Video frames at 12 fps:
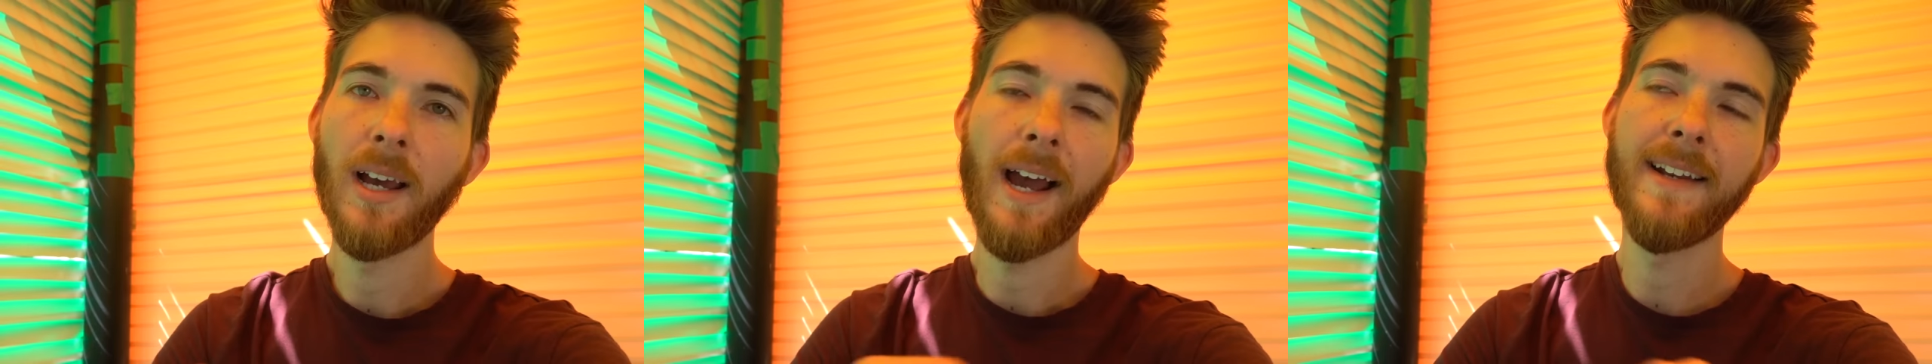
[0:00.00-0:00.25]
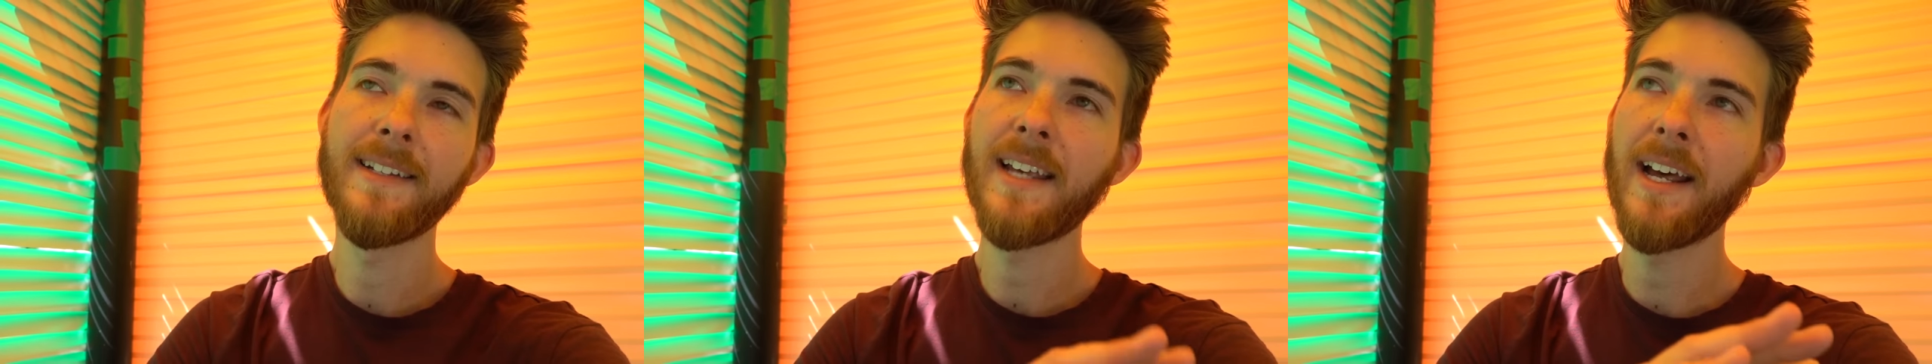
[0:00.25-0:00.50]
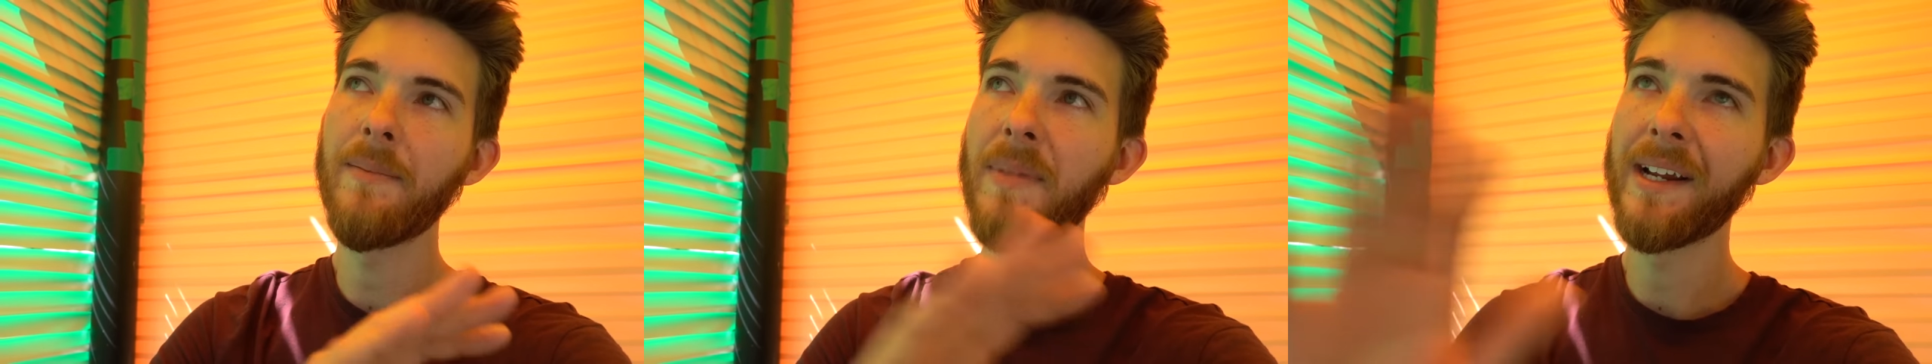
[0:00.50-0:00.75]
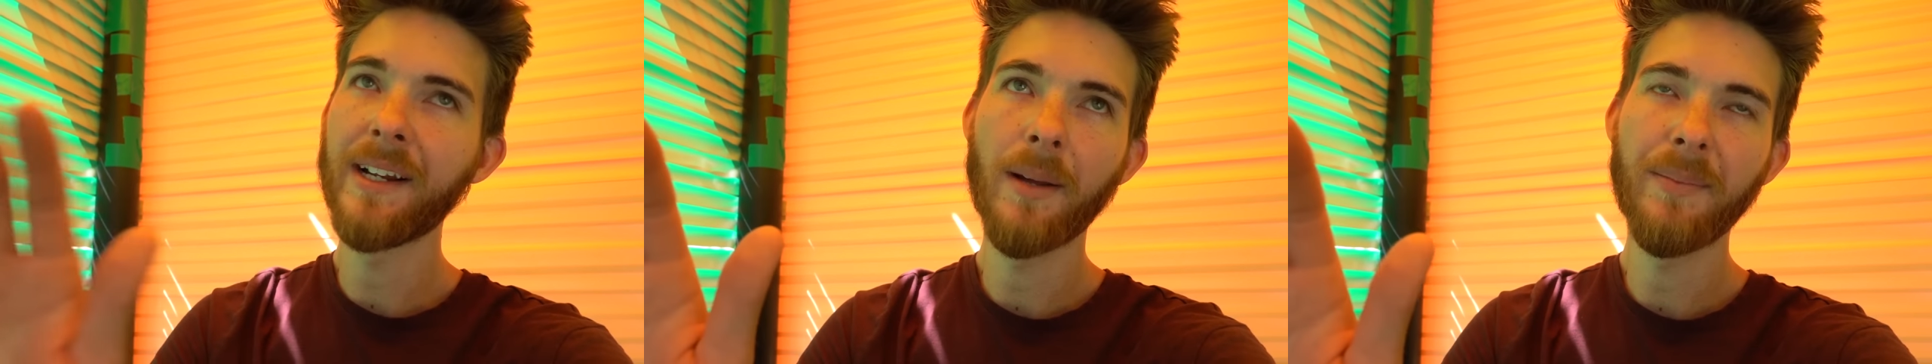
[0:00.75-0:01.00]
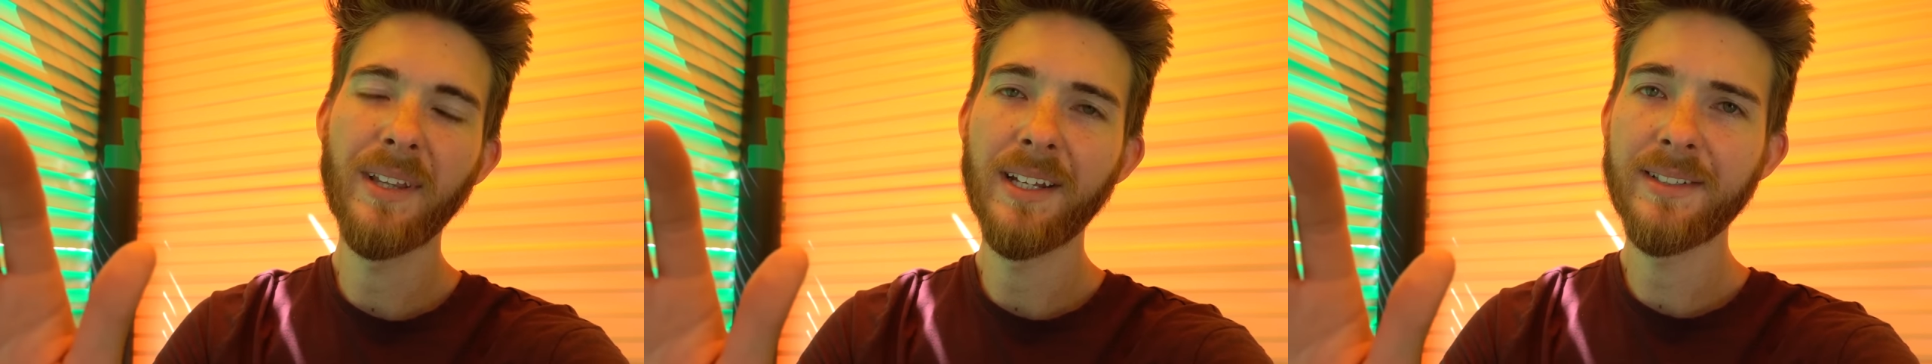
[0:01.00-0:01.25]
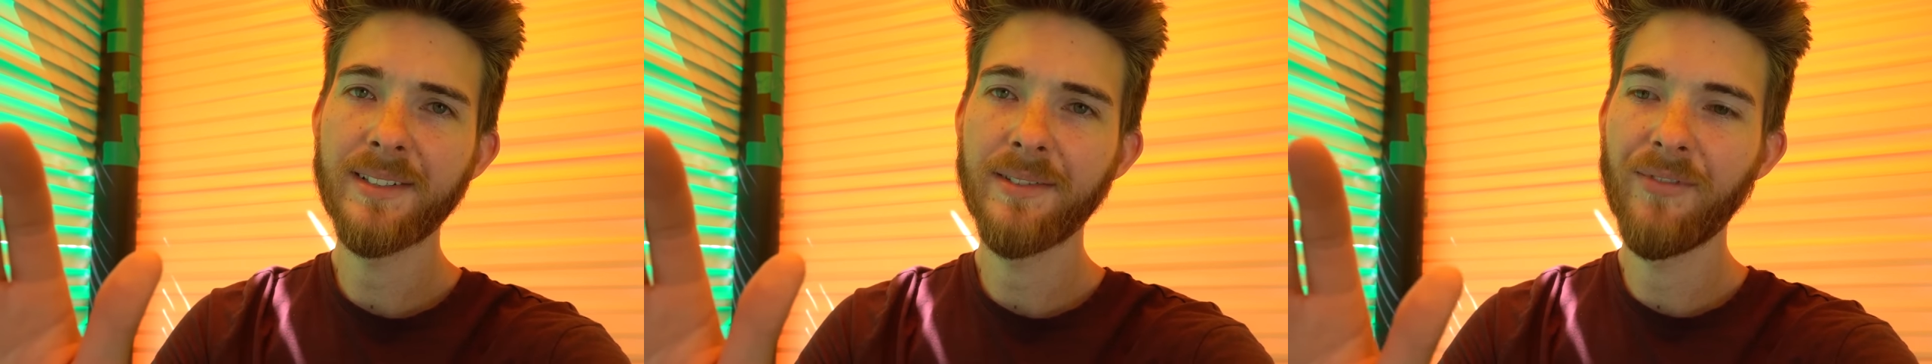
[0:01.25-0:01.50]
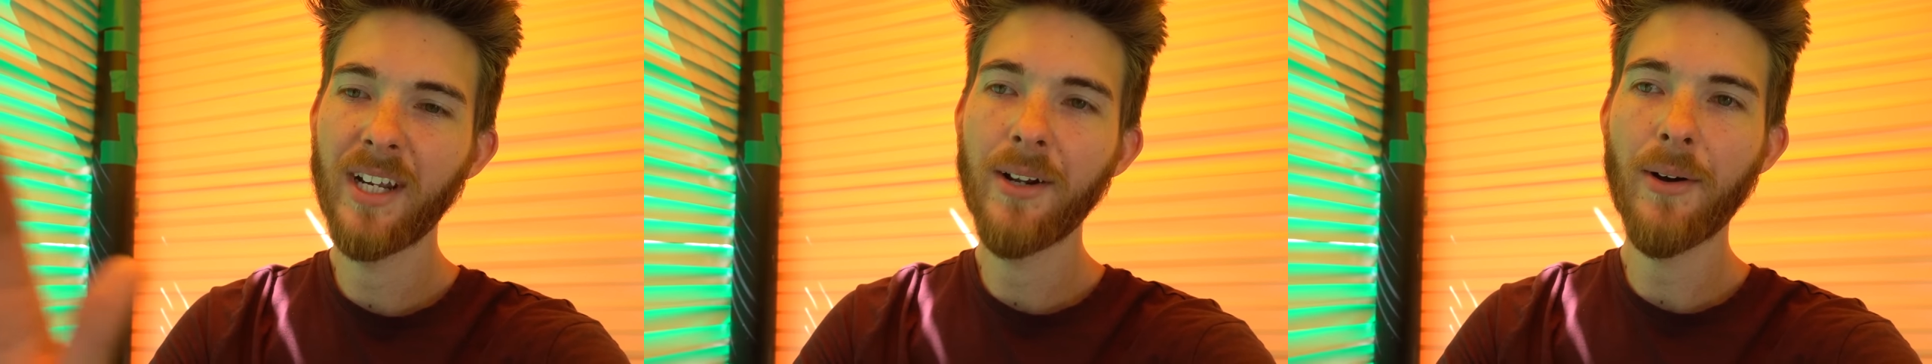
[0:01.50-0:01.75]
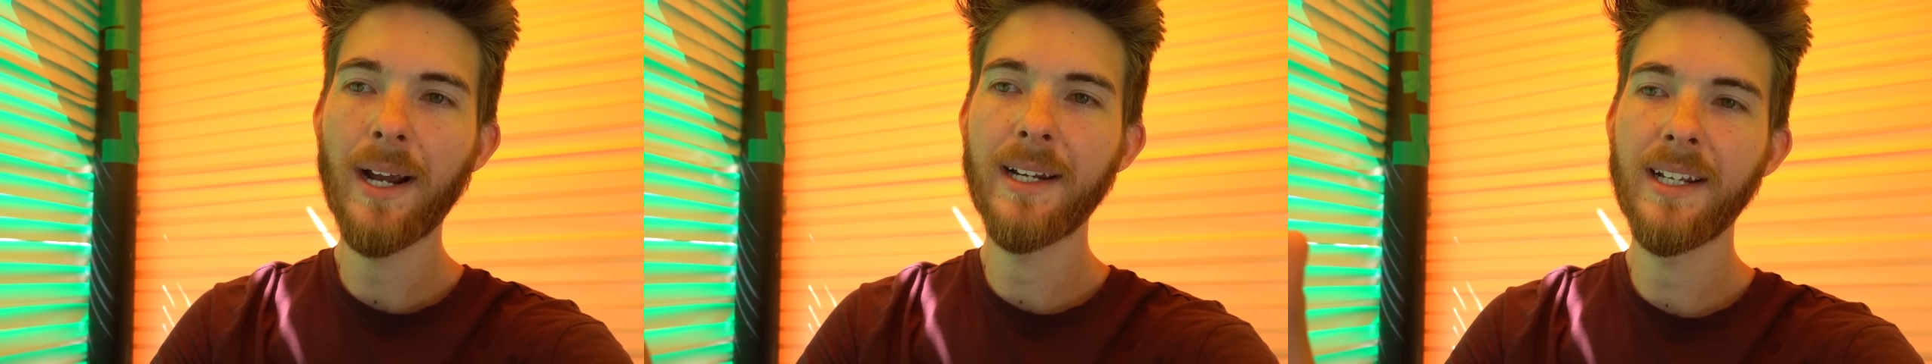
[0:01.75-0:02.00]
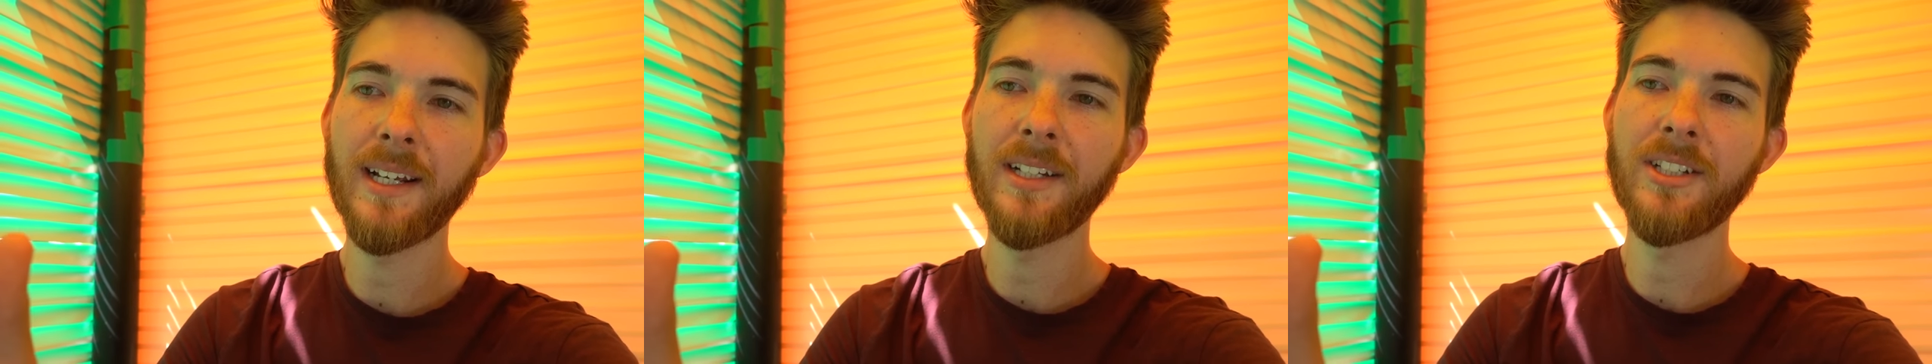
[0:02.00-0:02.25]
I just had to make up this video idea